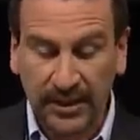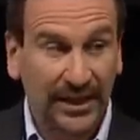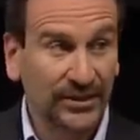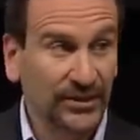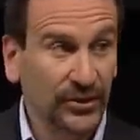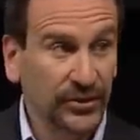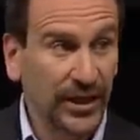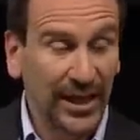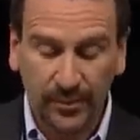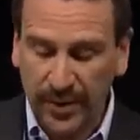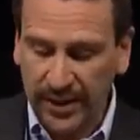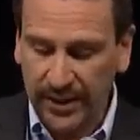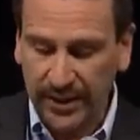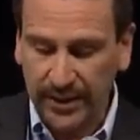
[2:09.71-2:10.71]
I still yell at
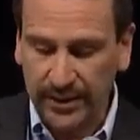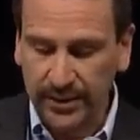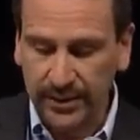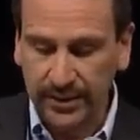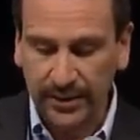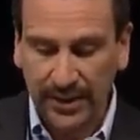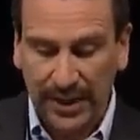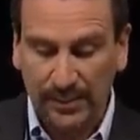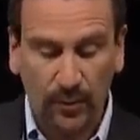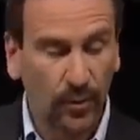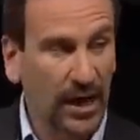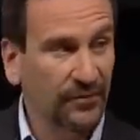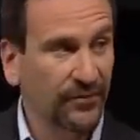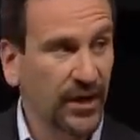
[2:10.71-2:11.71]
my kid. And my
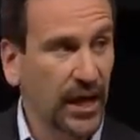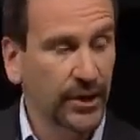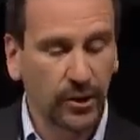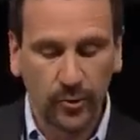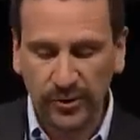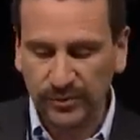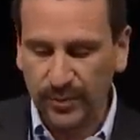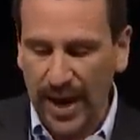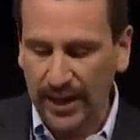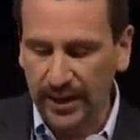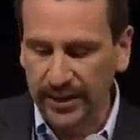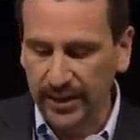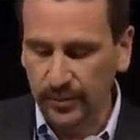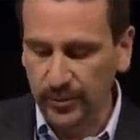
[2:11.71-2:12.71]
wife and I are always
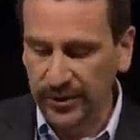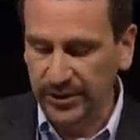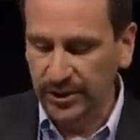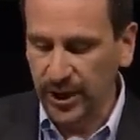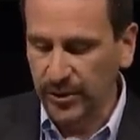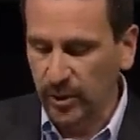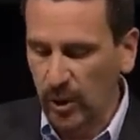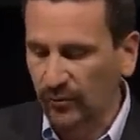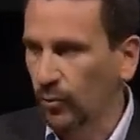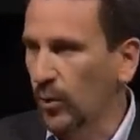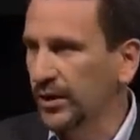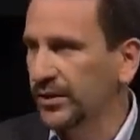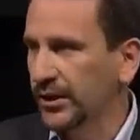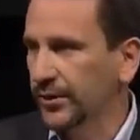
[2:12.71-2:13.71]
battling with each other over
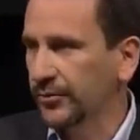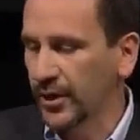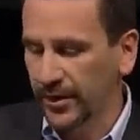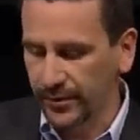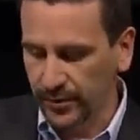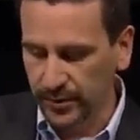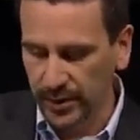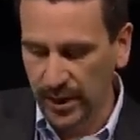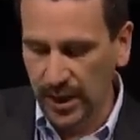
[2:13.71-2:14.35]
one thing or another,